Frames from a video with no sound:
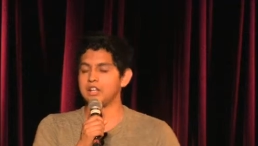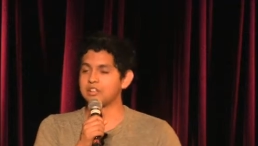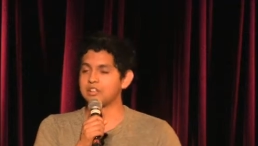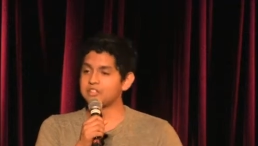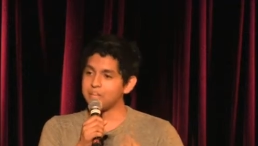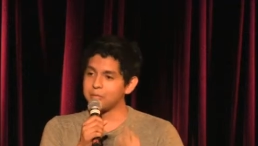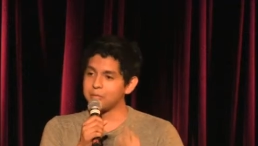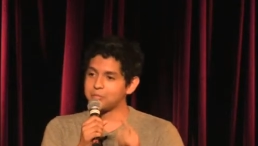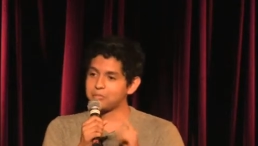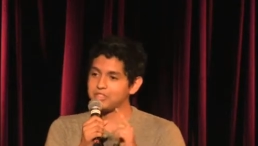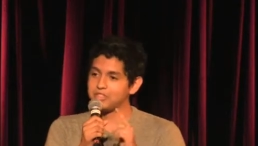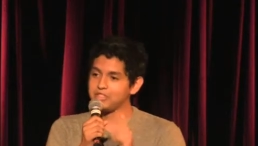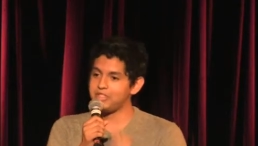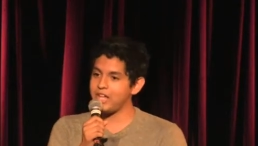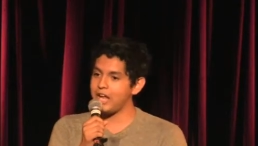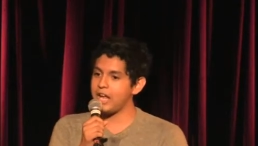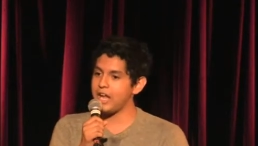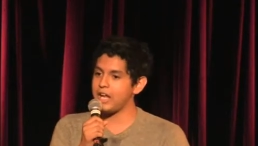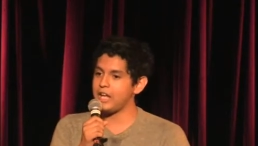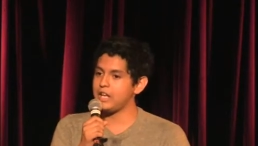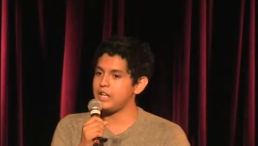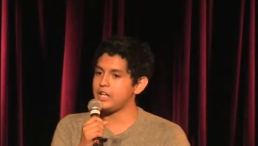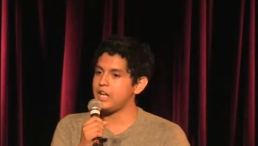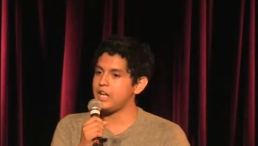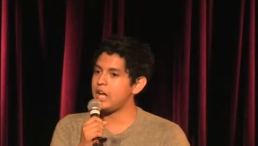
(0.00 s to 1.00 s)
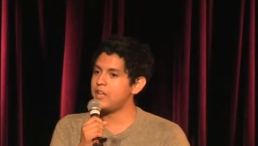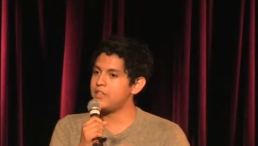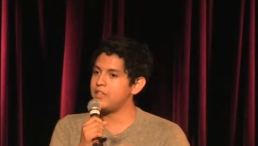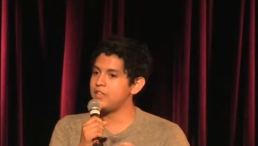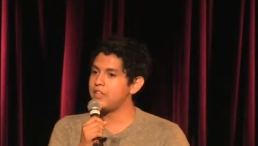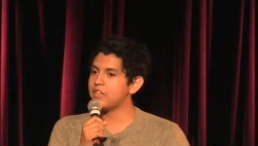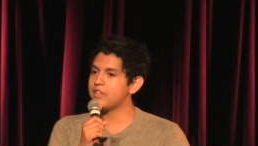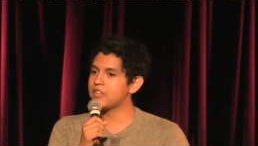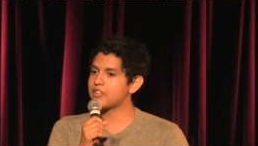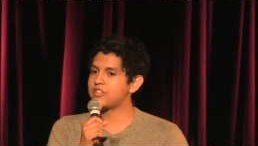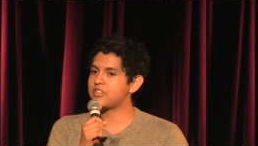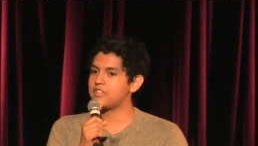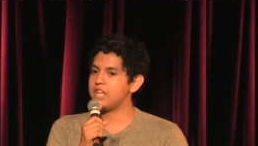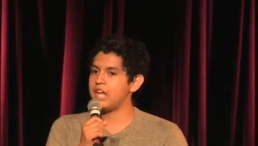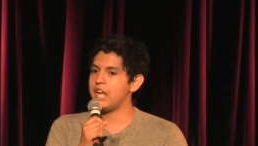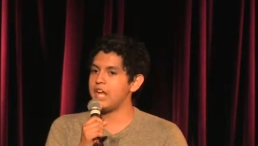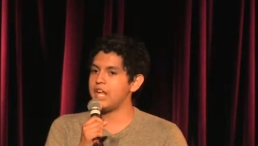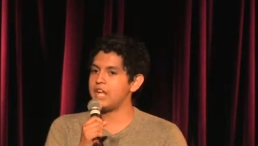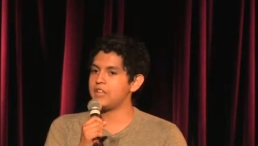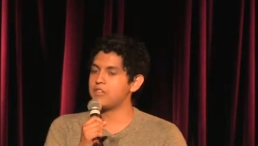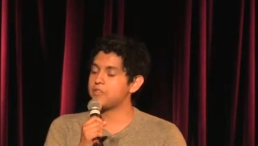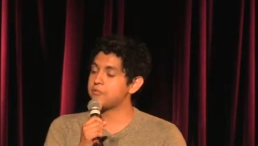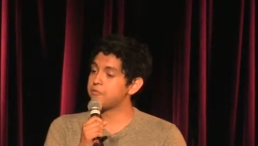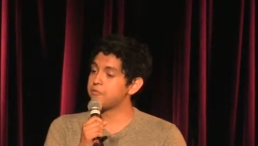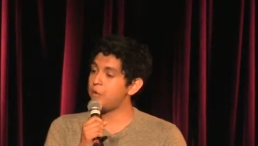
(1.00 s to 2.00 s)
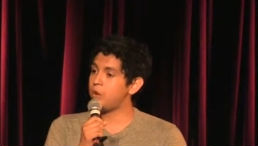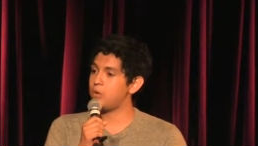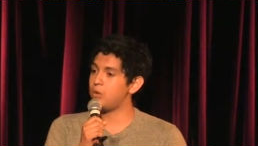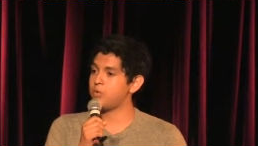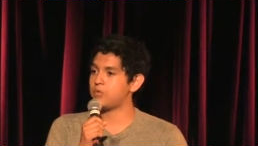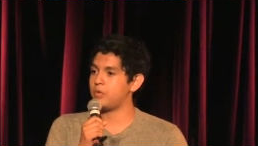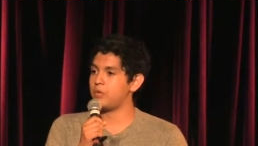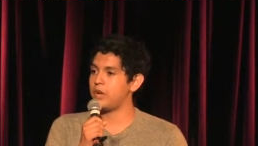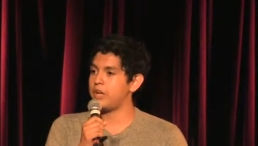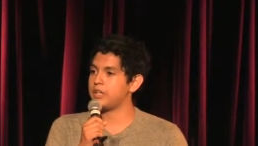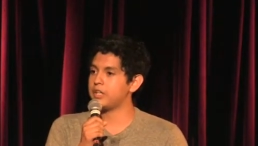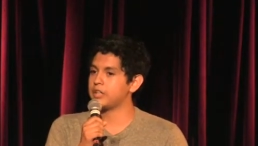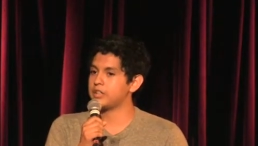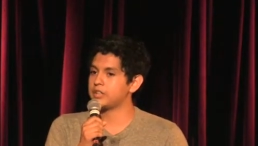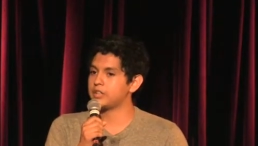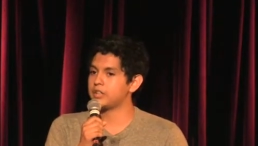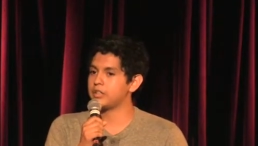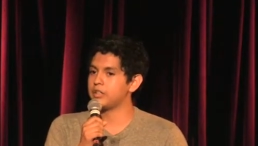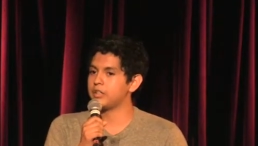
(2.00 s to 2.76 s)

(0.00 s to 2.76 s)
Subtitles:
Except today, on this day, the phone rang.